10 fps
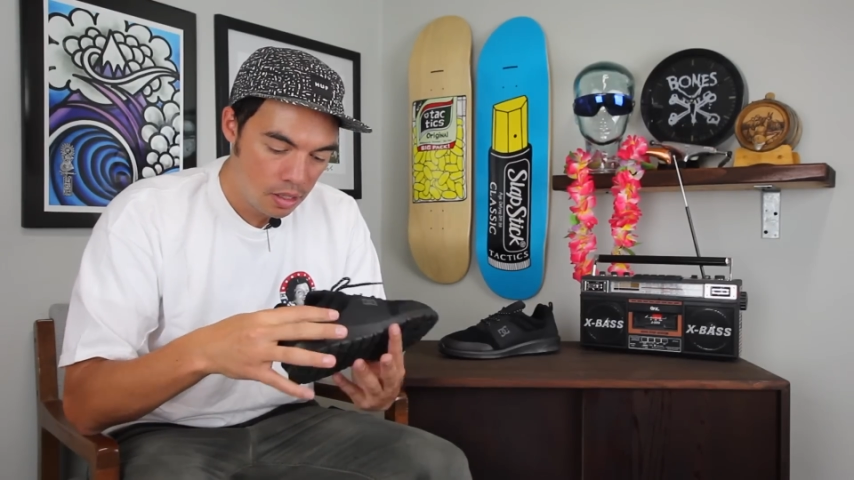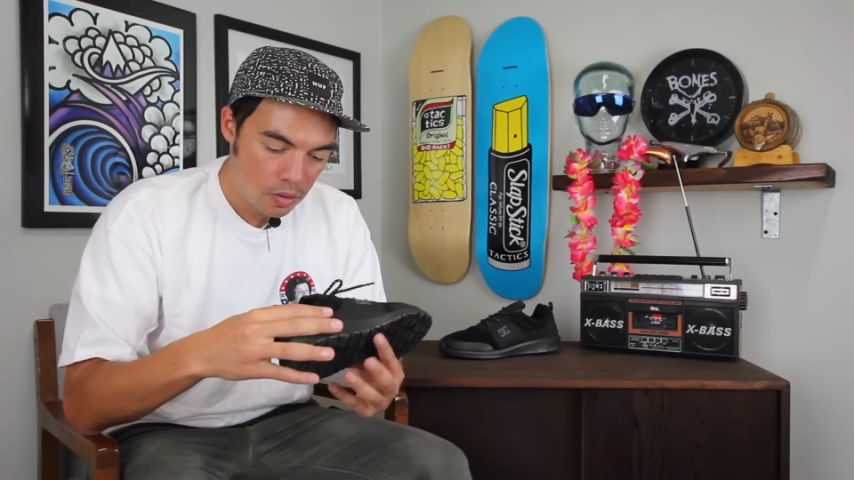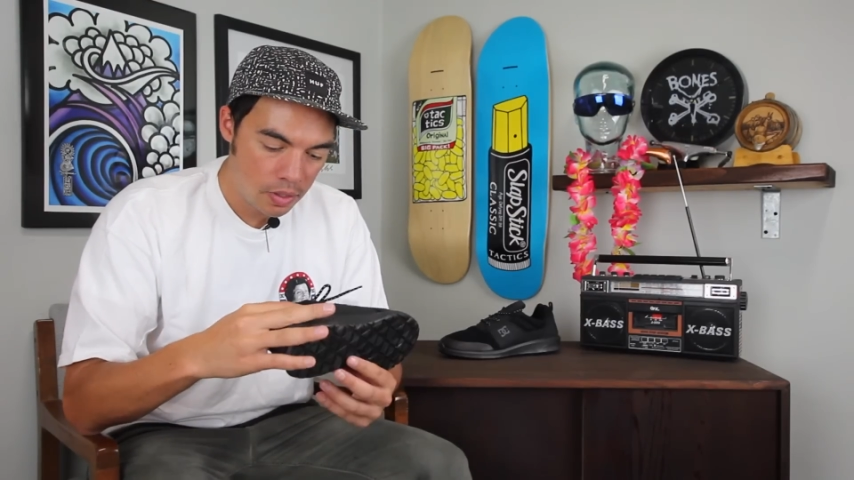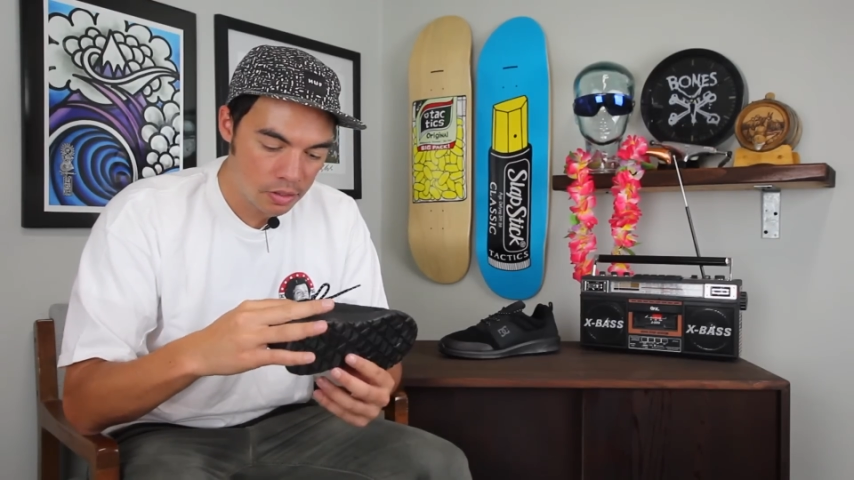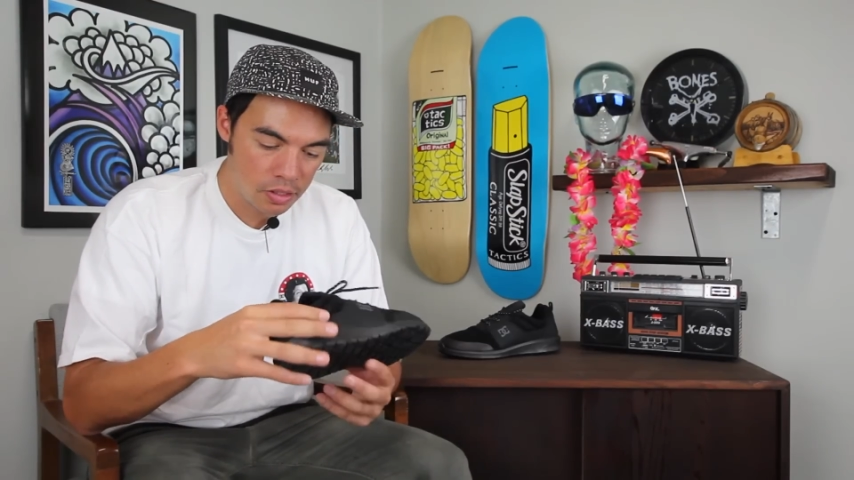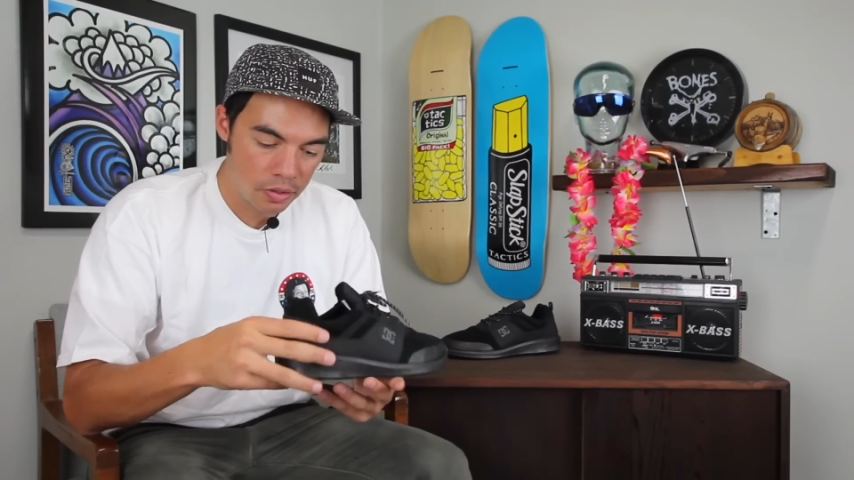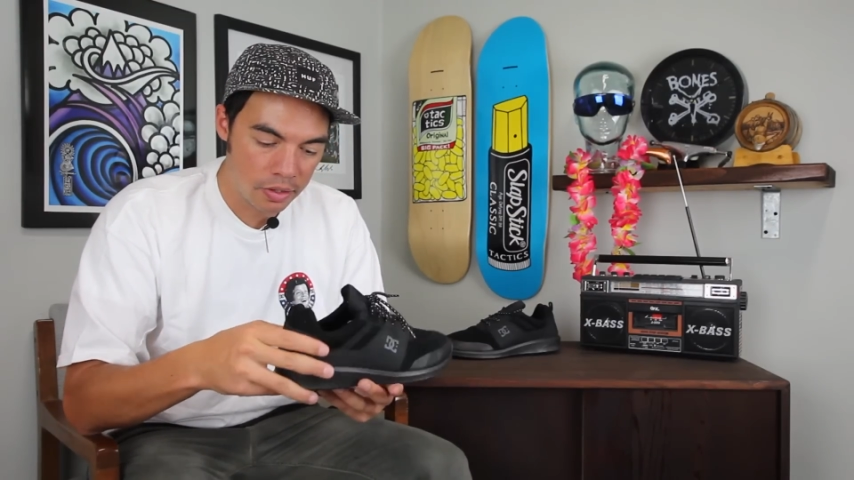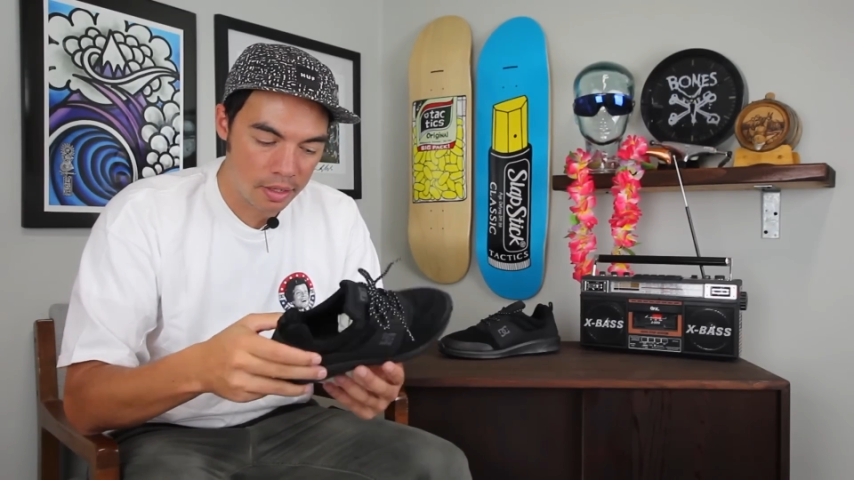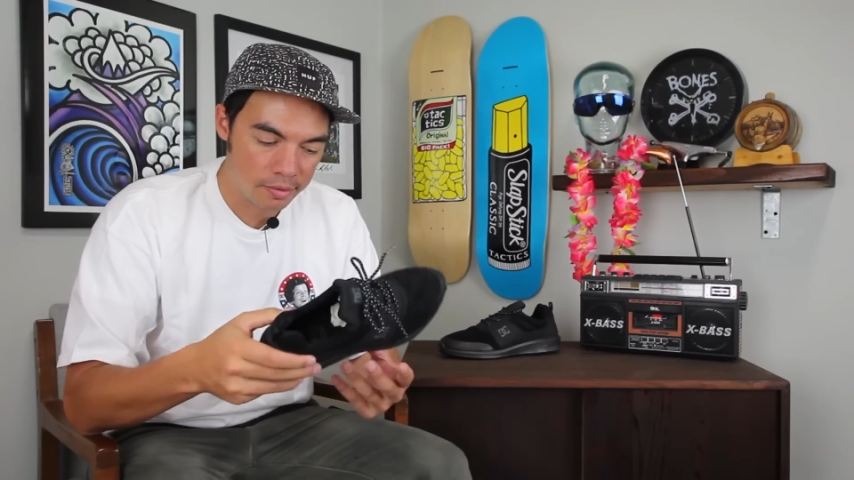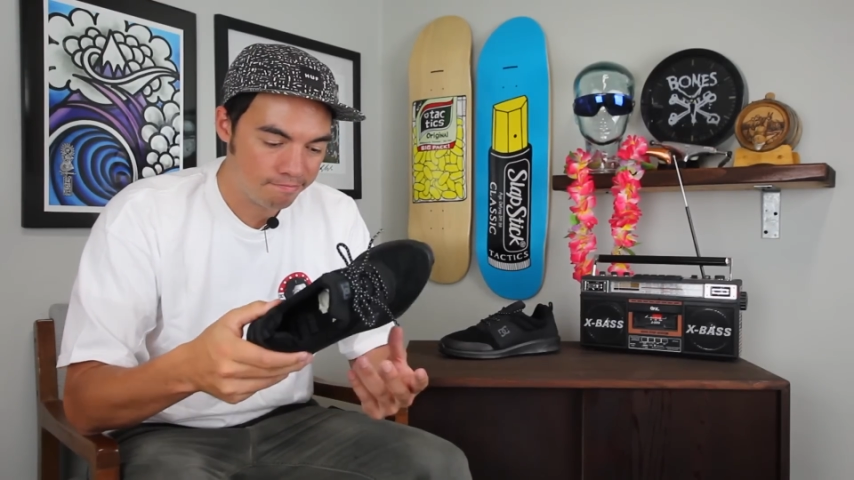What else is going
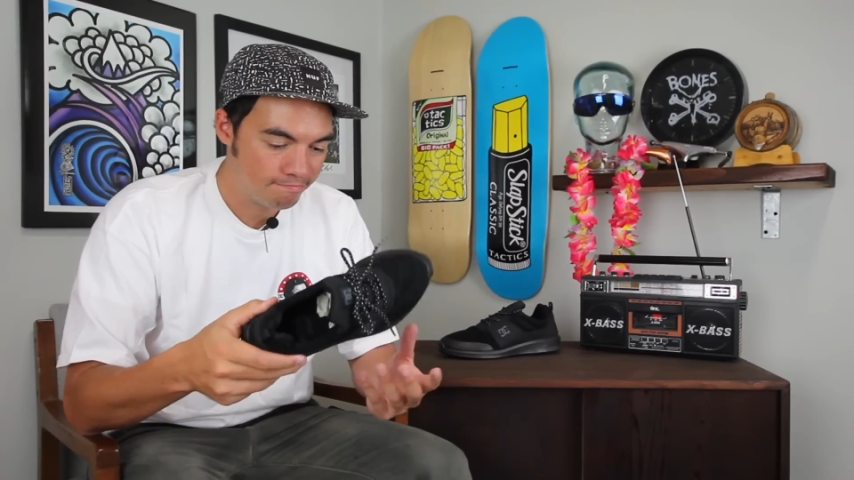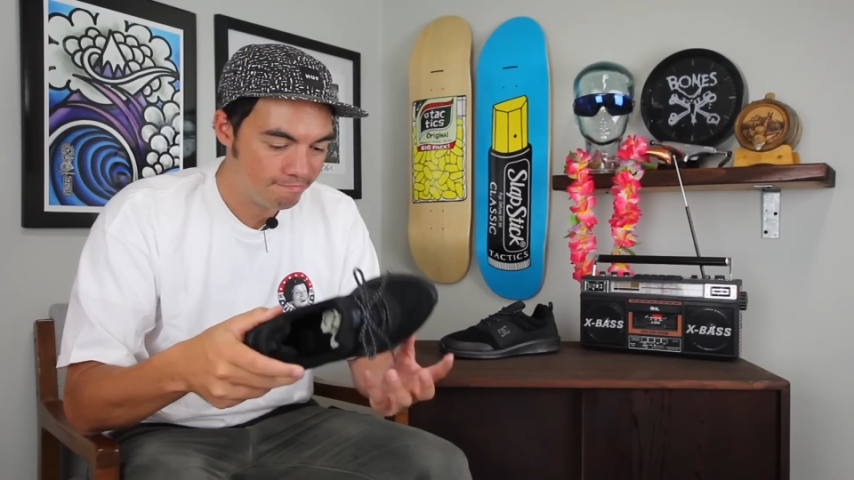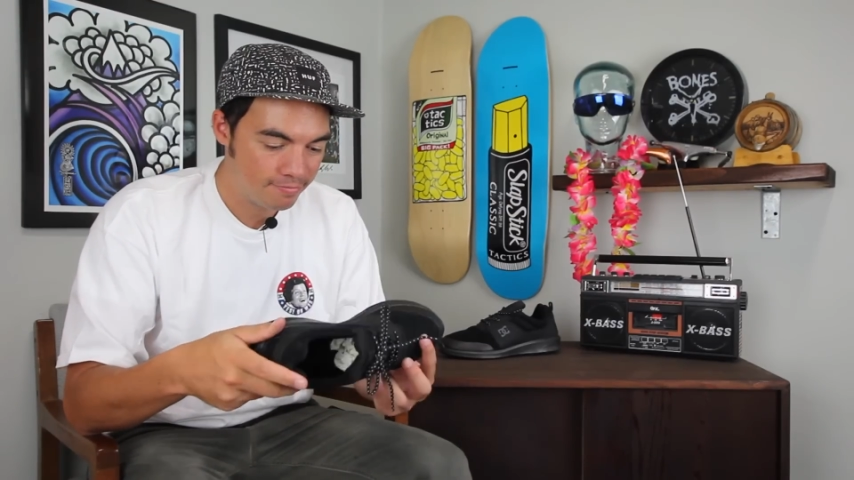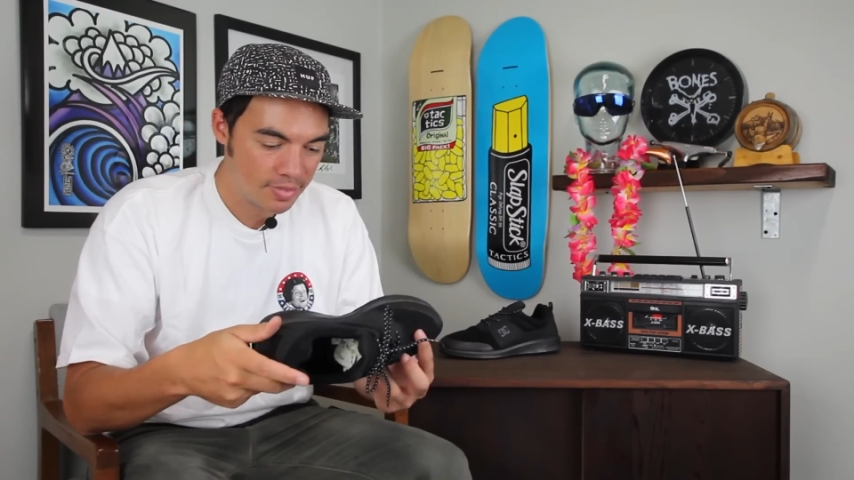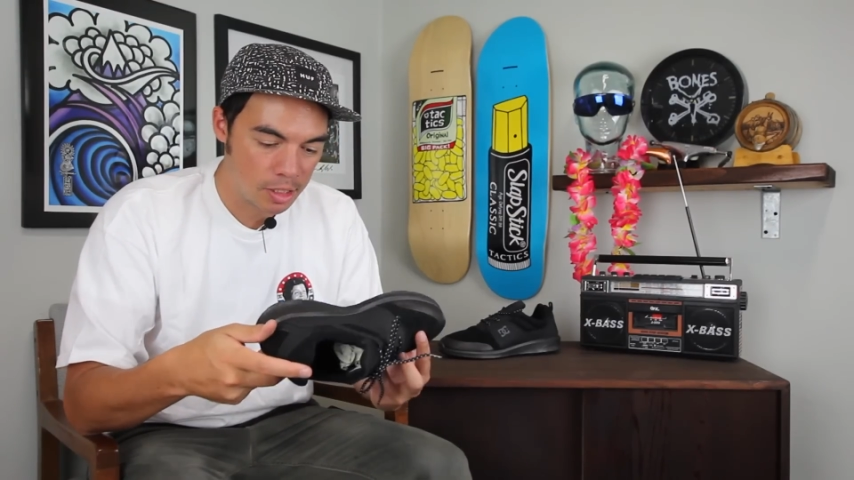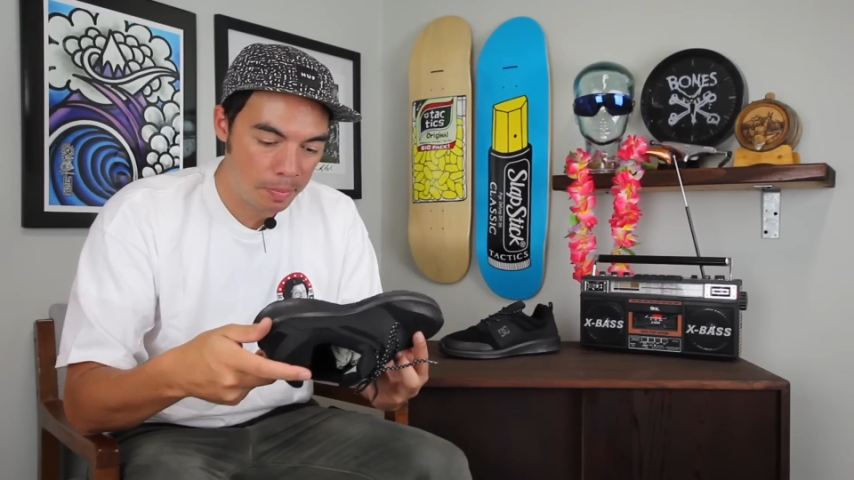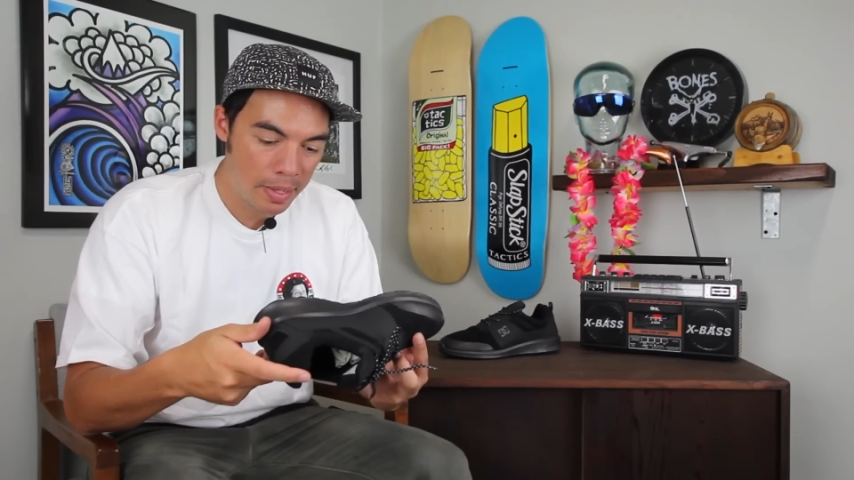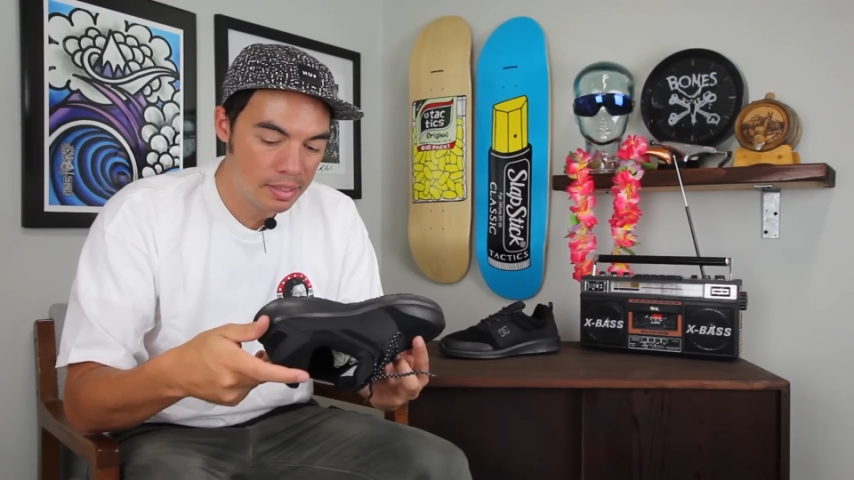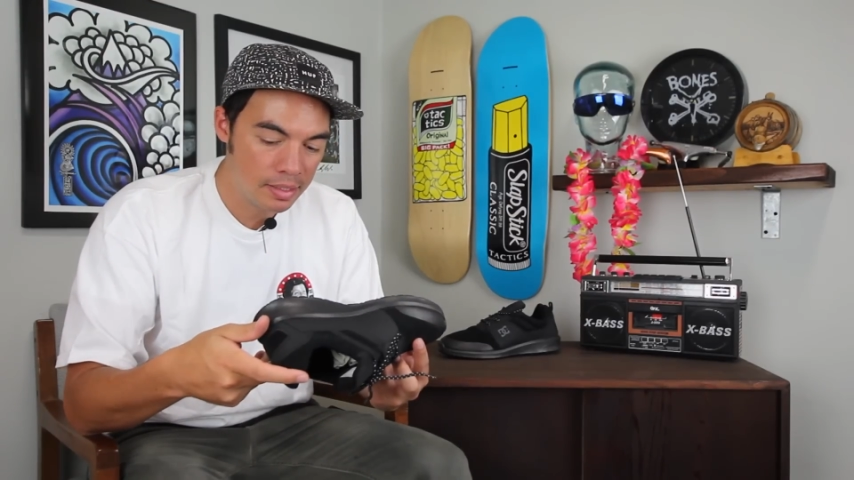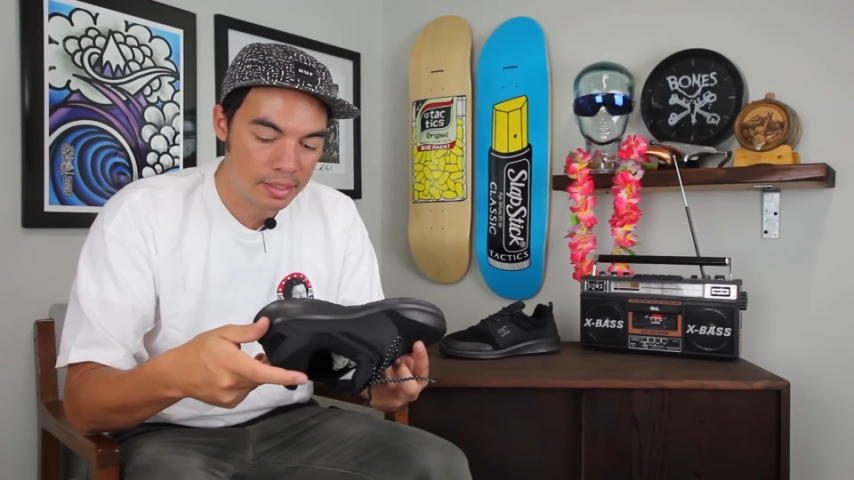on? That's
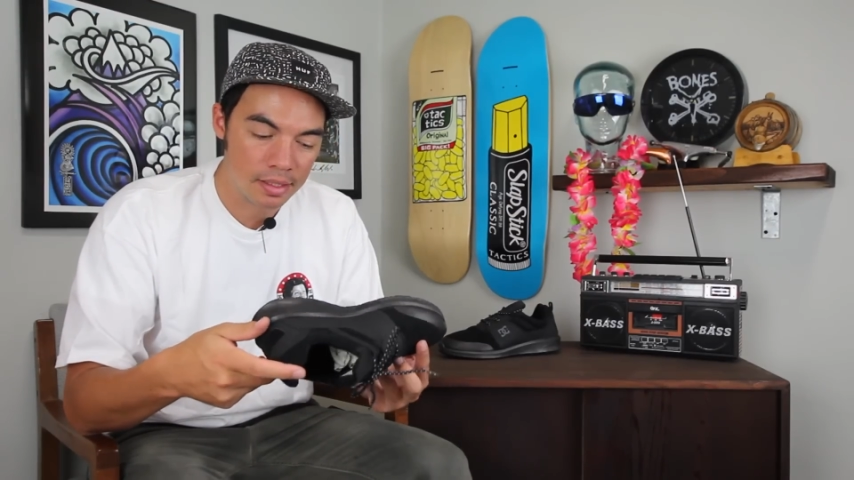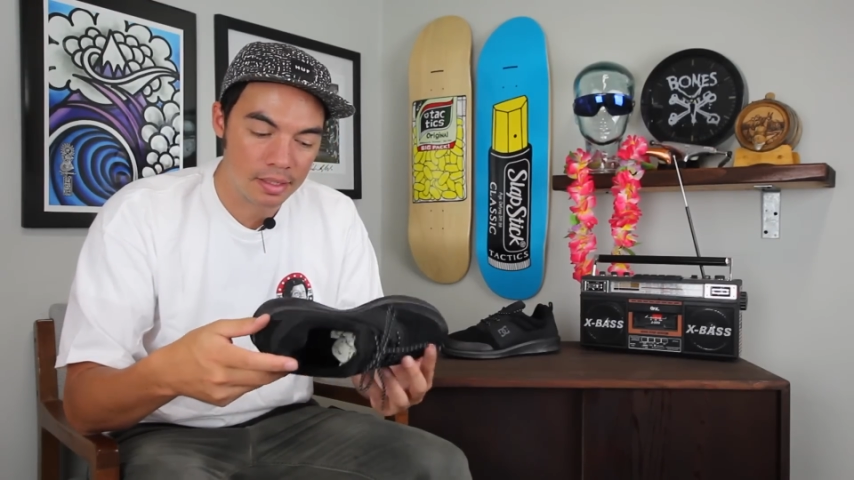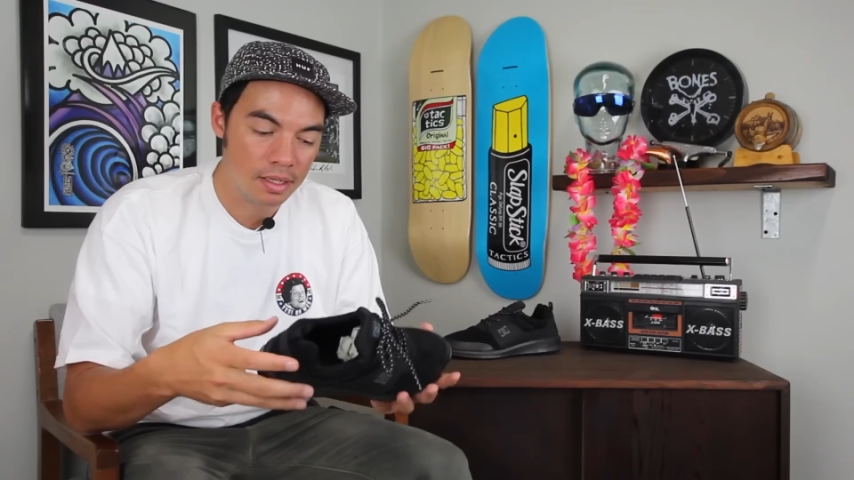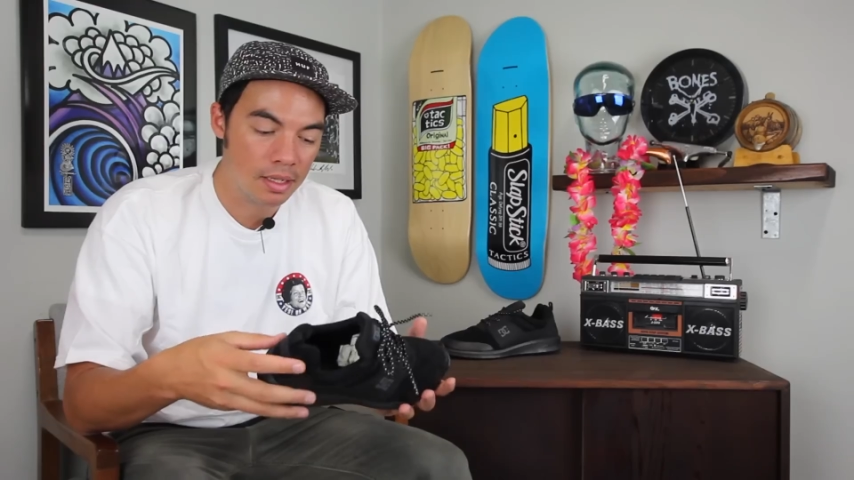basically it.